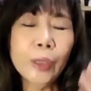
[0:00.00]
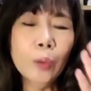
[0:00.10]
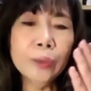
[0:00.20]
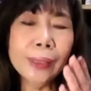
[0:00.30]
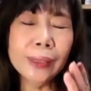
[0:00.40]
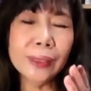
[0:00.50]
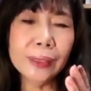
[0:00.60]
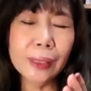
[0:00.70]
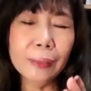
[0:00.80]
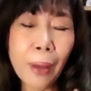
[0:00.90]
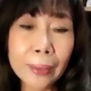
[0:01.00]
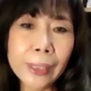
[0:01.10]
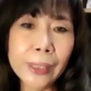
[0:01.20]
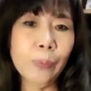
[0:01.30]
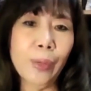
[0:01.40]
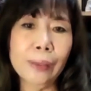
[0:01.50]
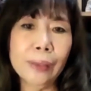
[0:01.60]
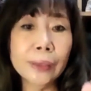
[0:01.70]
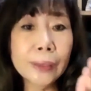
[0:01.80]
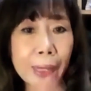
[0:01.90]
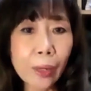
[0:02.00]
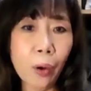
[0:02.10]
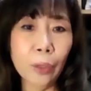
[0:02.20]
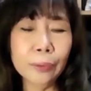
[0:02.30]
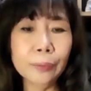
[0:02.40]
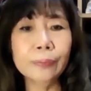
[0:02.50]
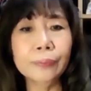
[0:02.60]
so this participant stayed on